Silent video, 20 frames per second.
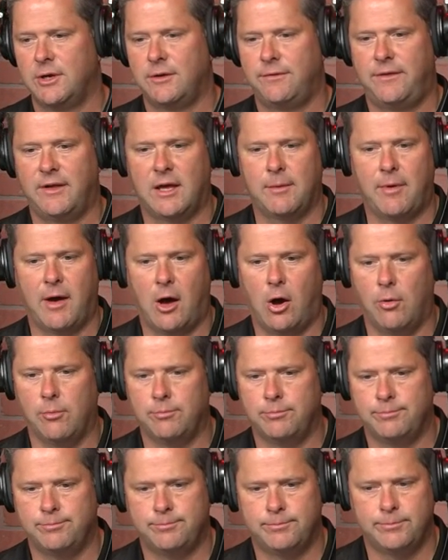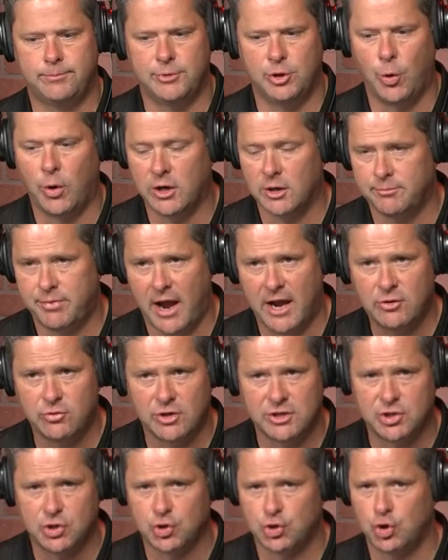Think about New England
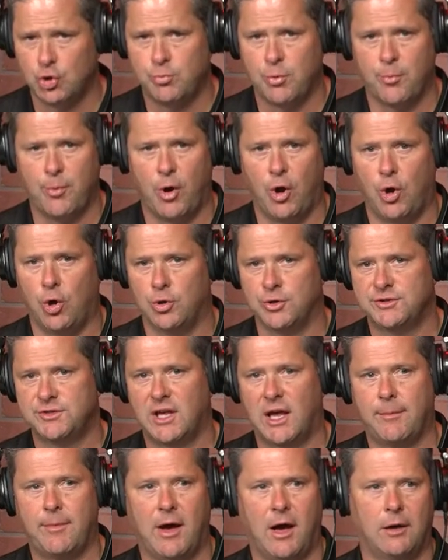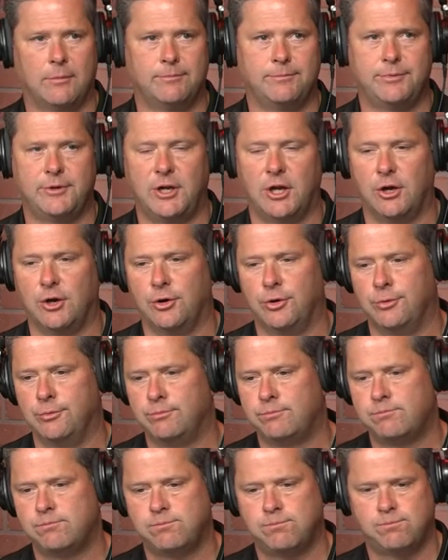Patriots and Super Bowls. Think about, you know,
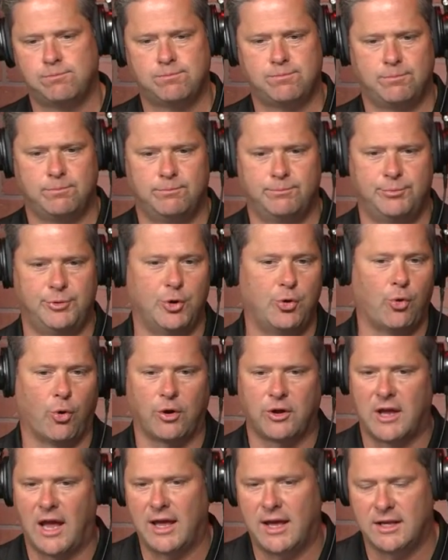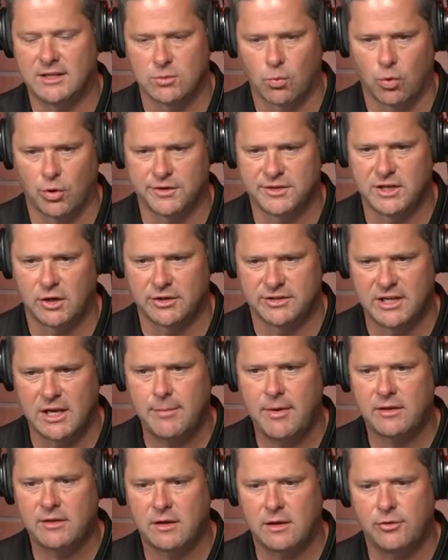New York Yankees and World Series. Think
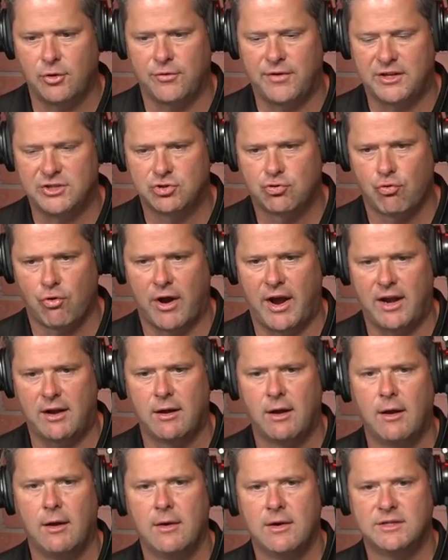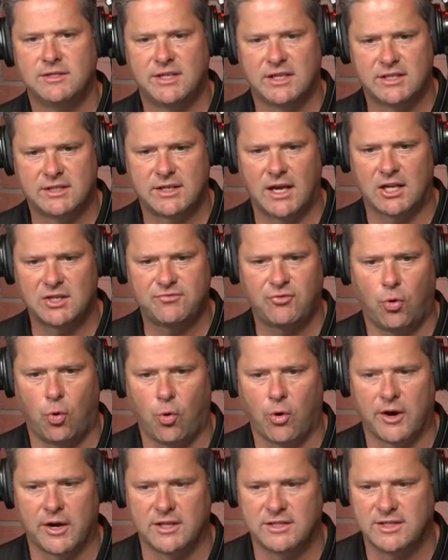about the, you know these great successful
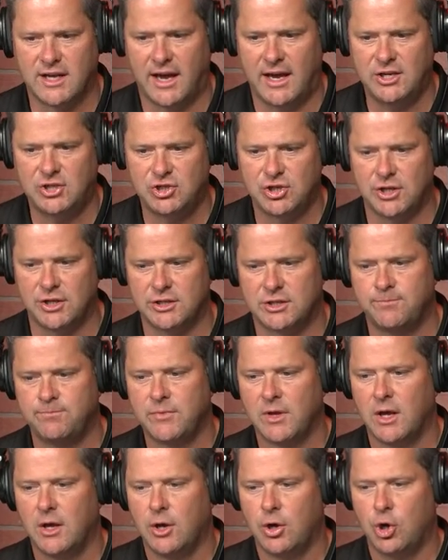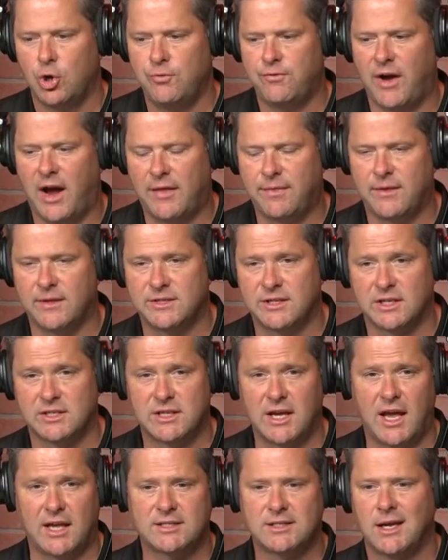organizations who've had the
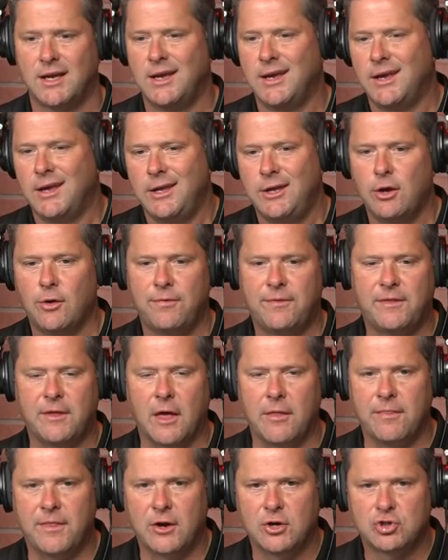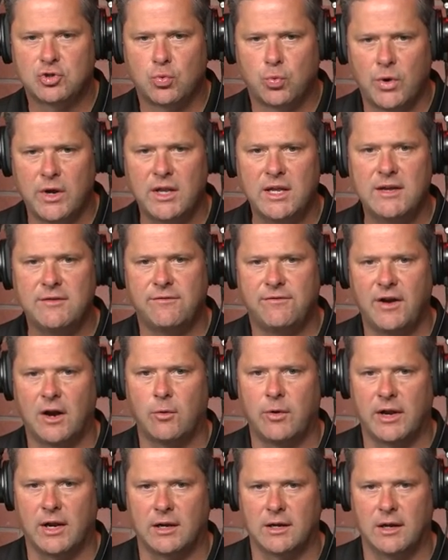success. You know, there's really
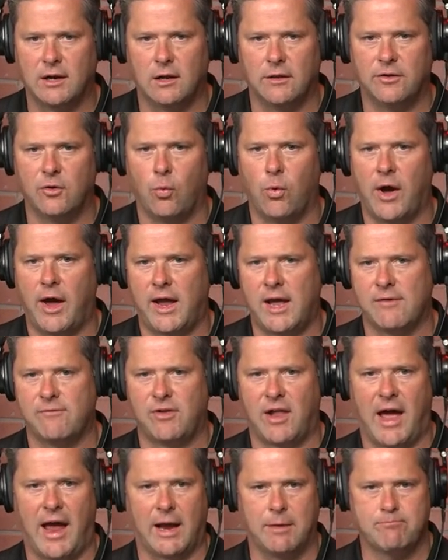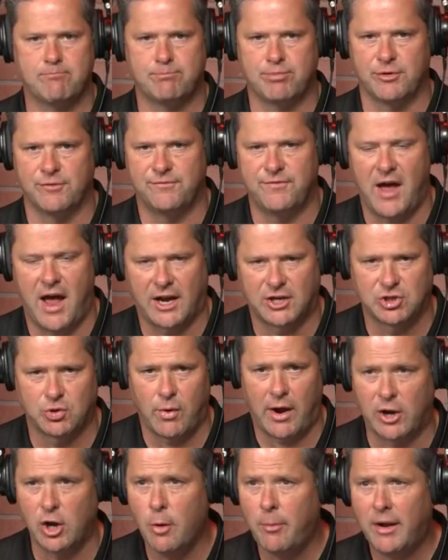very little in the way of like perfection,
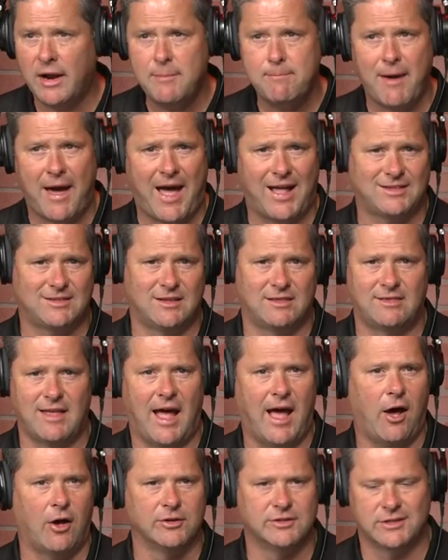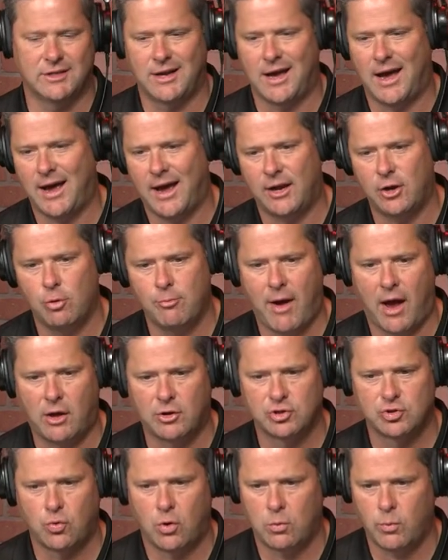Nobody bats a thousand. I, I know
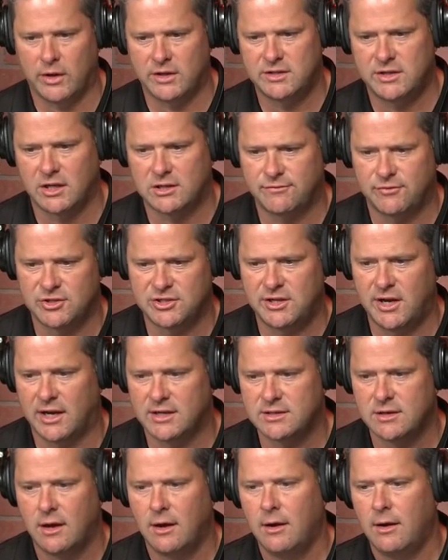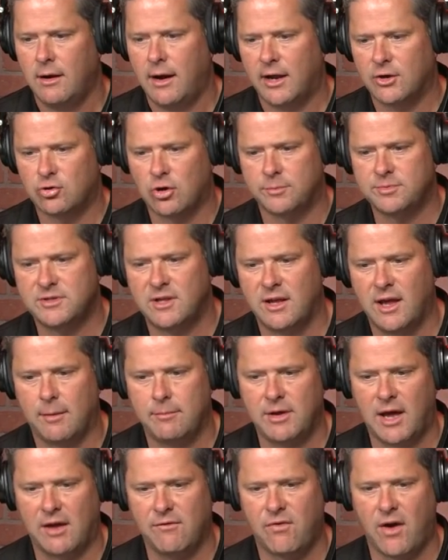Michael Jordan went six for six and trips to the
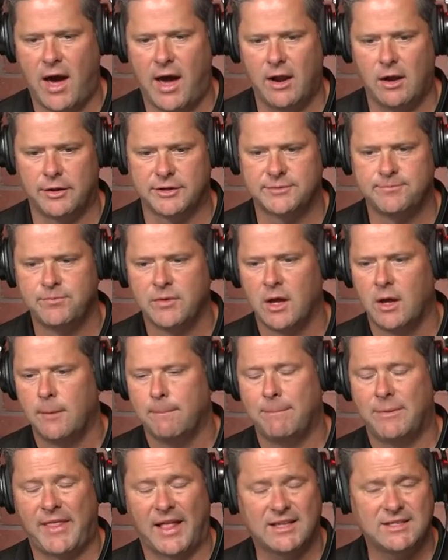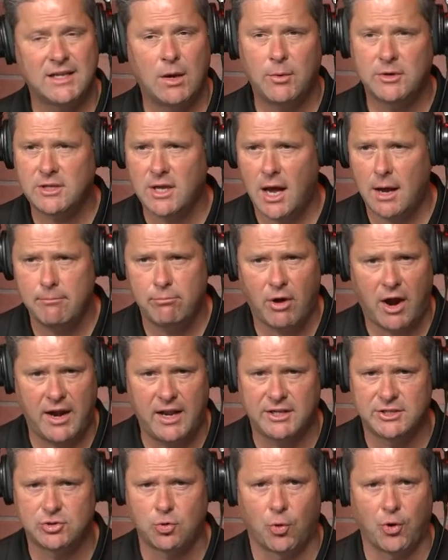NBA Finals, but that's not what Tom
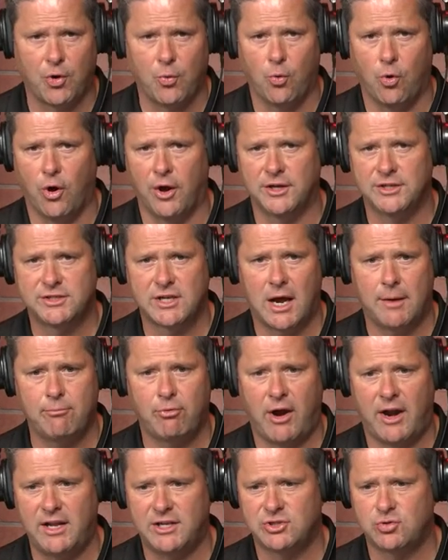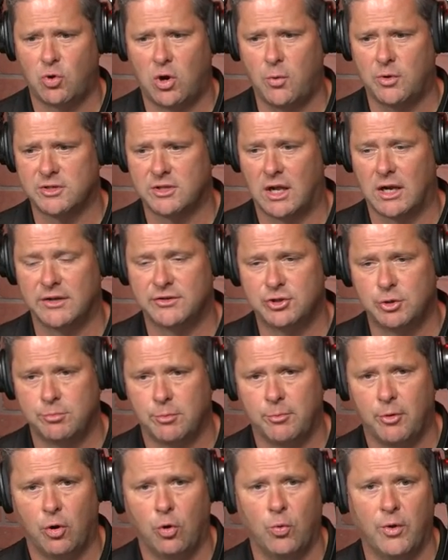Brady's story was. Tom Brady's story was a lot of Super
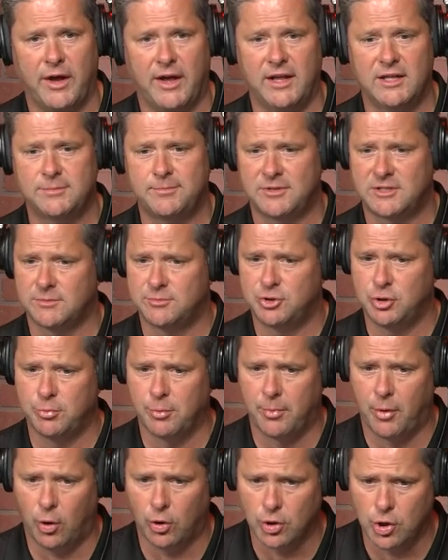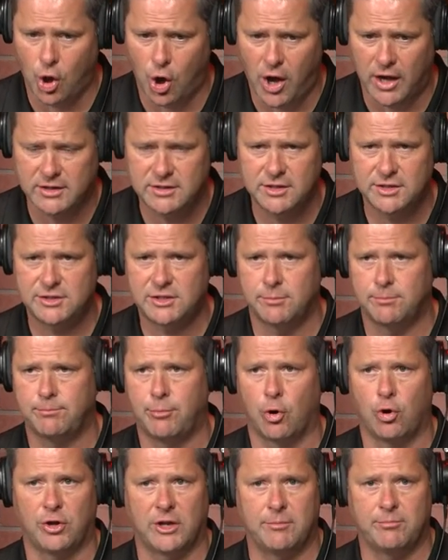Bowl wins, but some Super Bowl losses, some
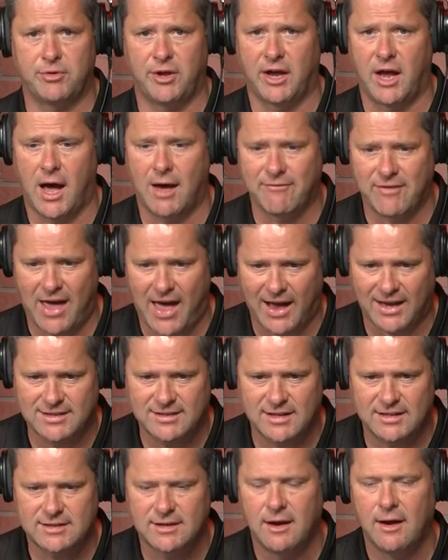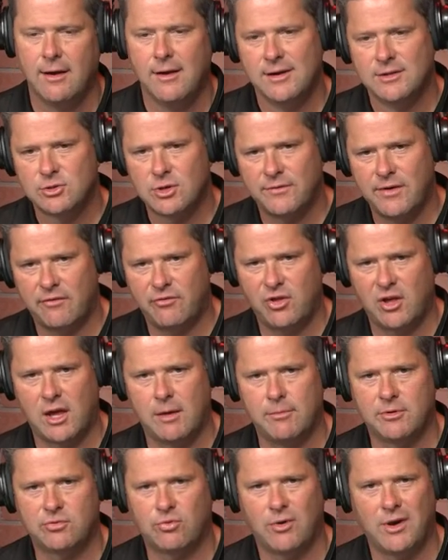early playoff exits, sort of everything
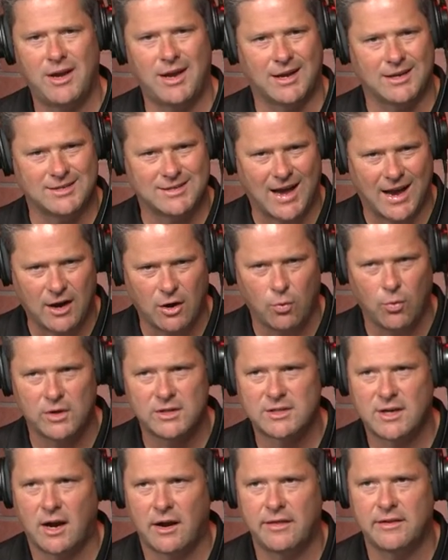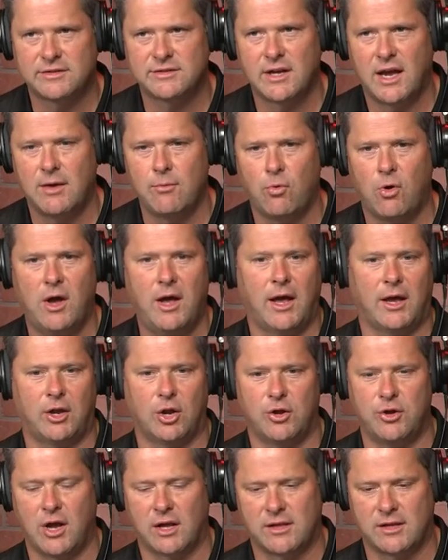in between. Tiger Woods kind of the same way. You
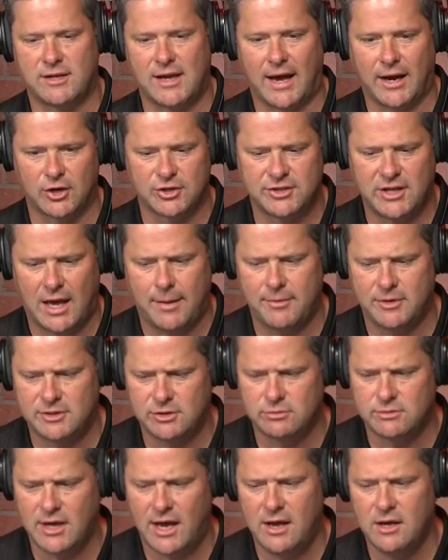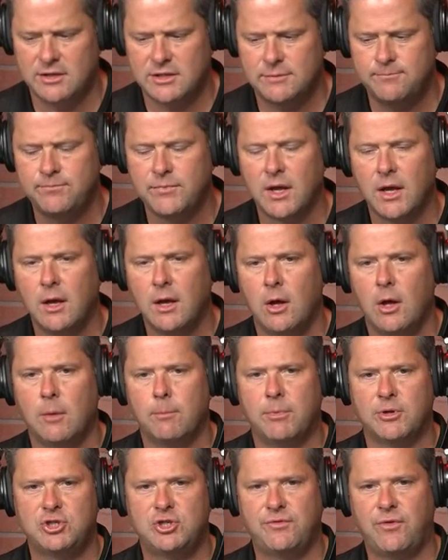know, you got the Tiger Slam in 2000
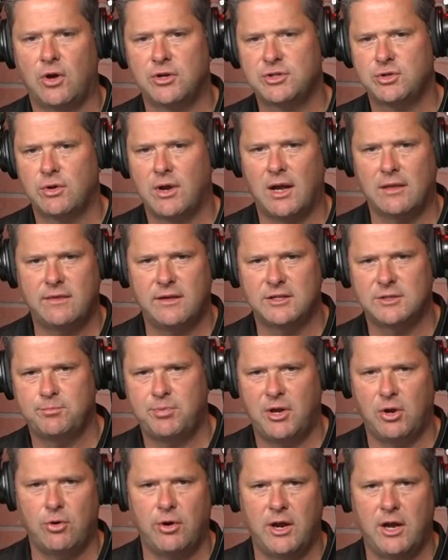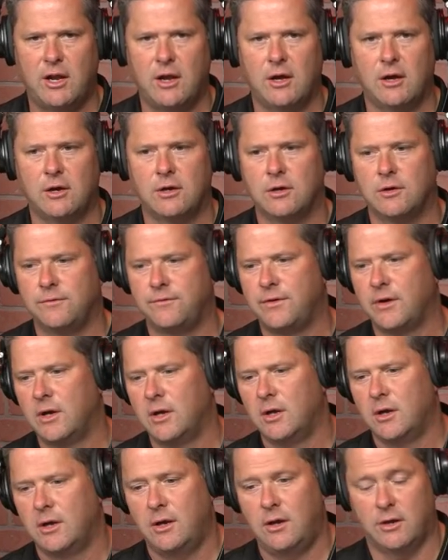but you've also got this period of,
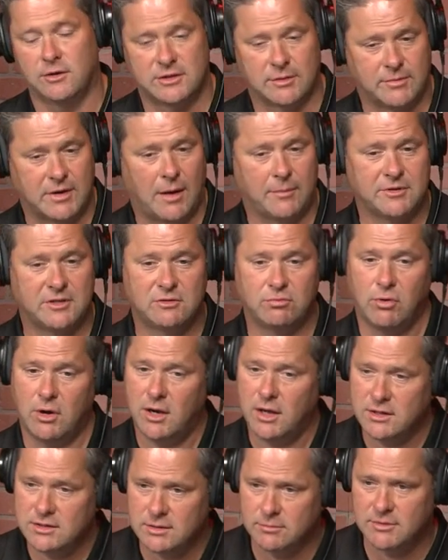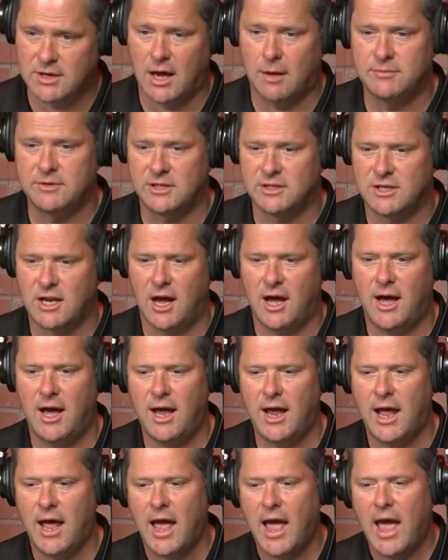you know, sometimes he's winning, sometimes he's
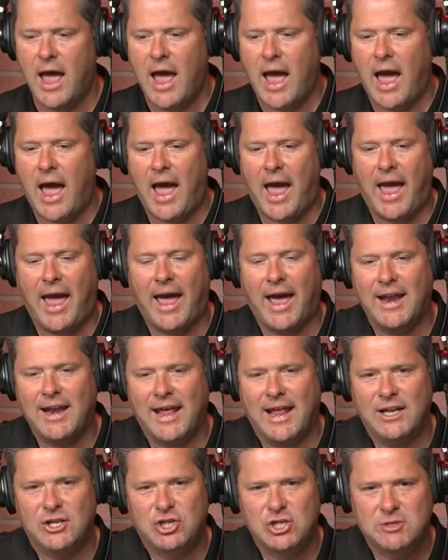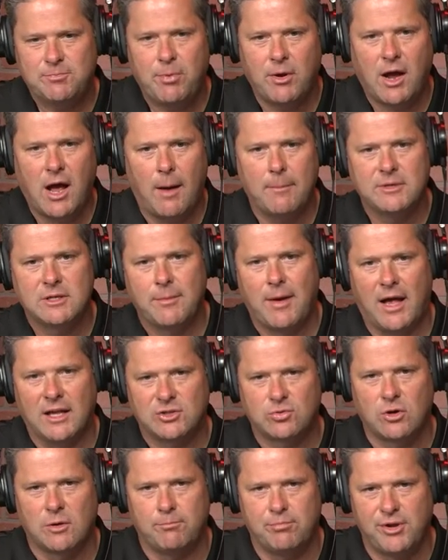not. And it just becomes about
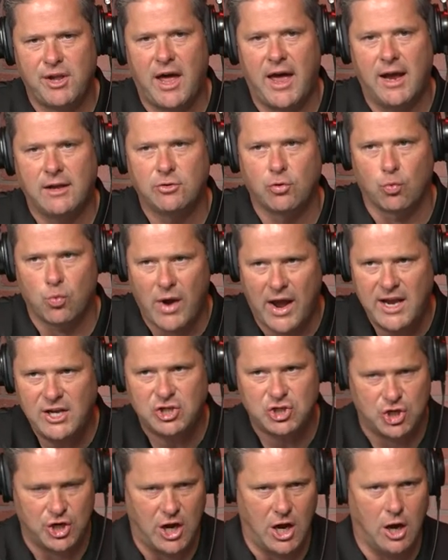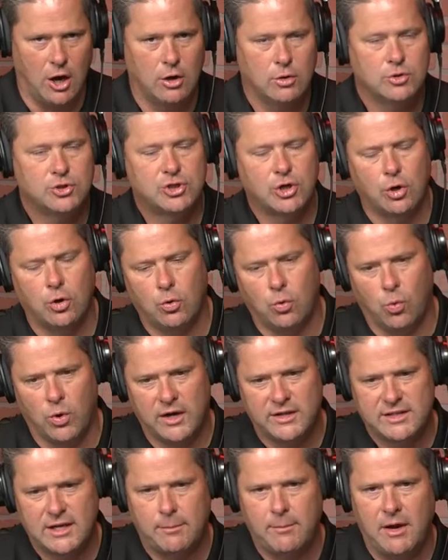sort of playing the ratio. So, what
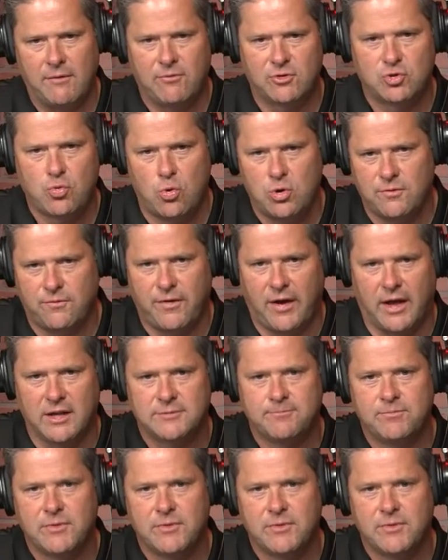does that mean for Georgia fans?